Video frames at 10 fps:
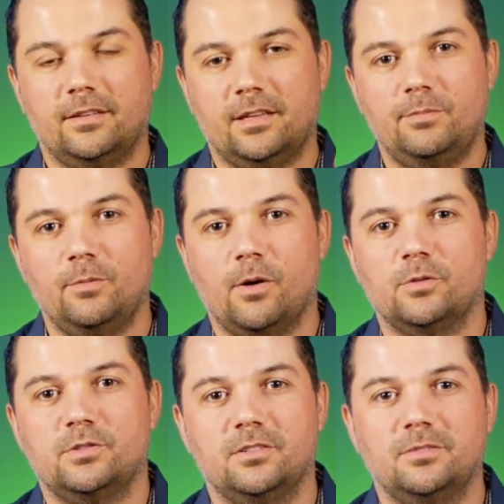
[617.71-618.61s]
keep you
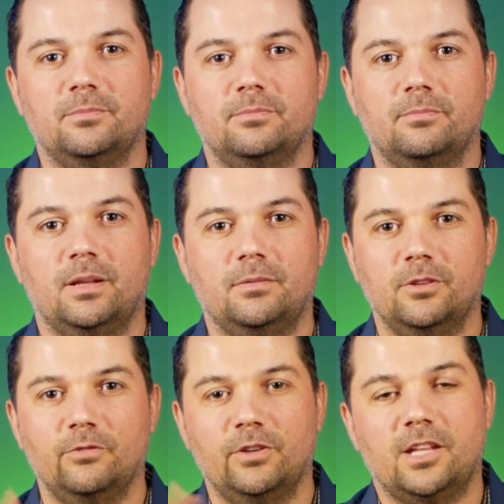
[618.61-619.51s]
posted, but
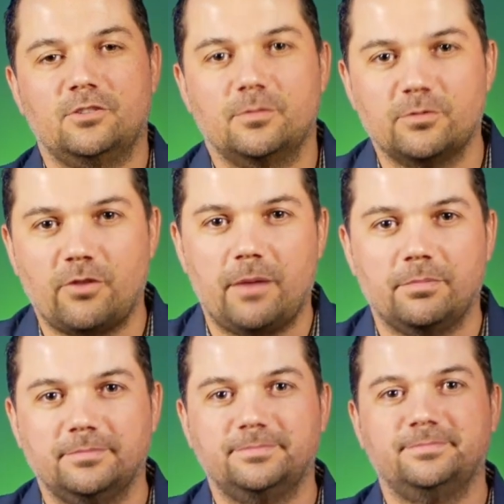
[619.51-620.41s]
don't forget to subscribe.
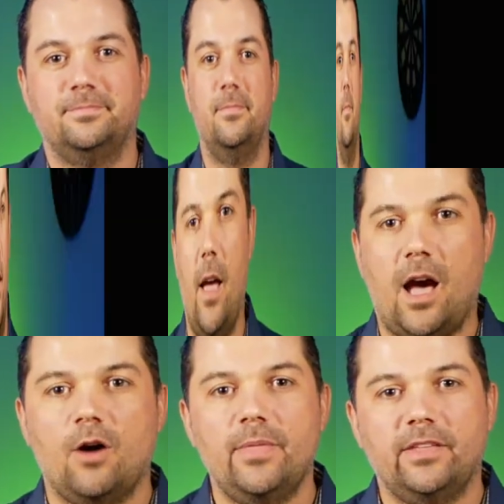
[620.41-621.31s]
I
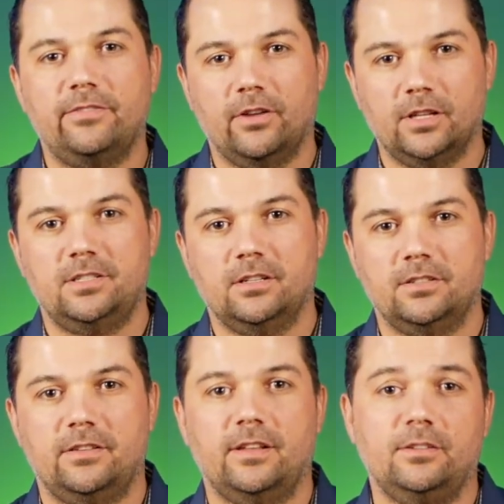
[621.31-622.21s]
hope that
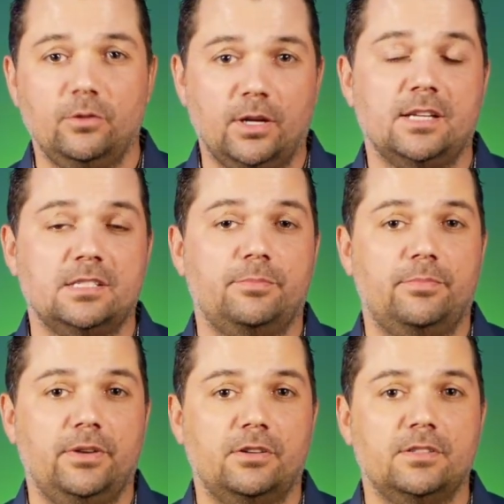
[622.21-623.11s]
volatility that you can
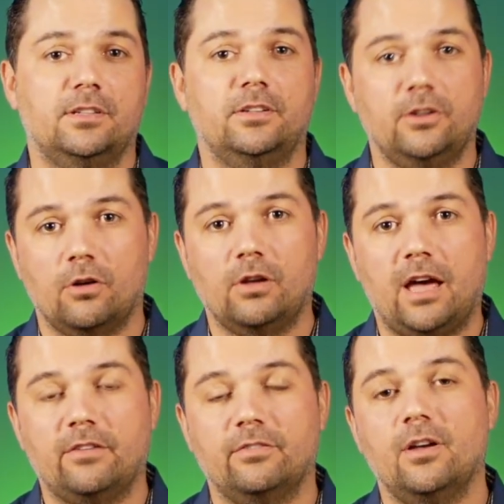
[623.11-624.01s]
experience in your
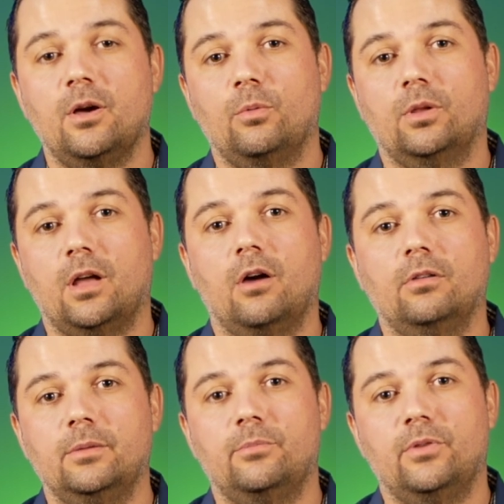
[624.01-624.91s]
life will
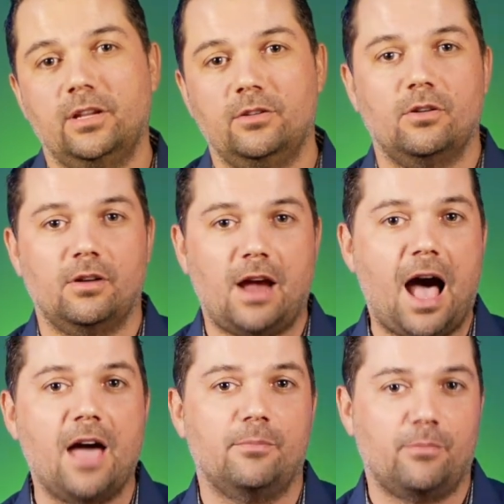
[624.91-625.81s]
only bring your
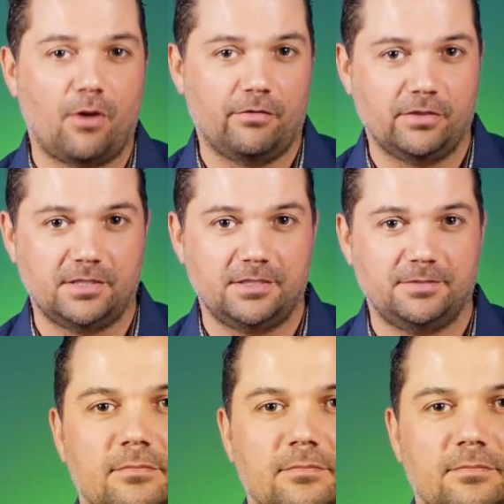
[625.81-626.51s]
high profits.